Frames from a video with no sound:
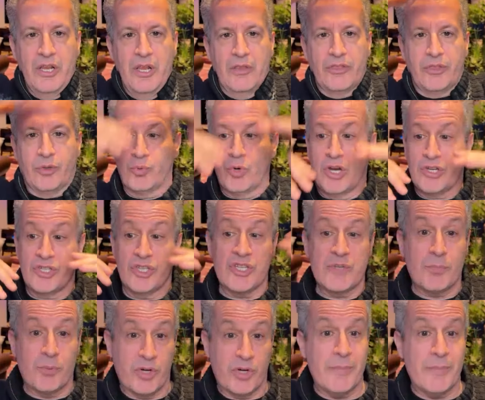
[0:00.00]
The Russians
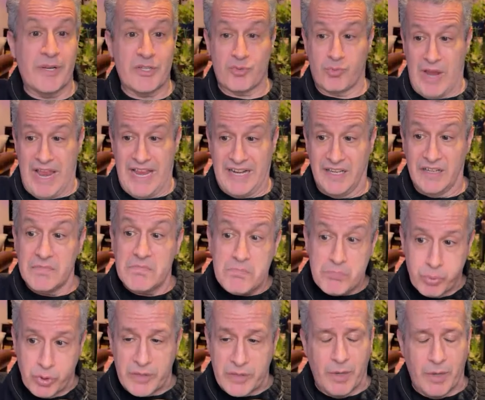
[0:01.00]
pretty much ran it,
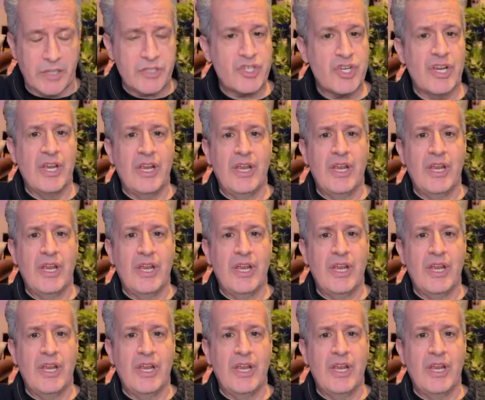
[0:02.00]
pretty much.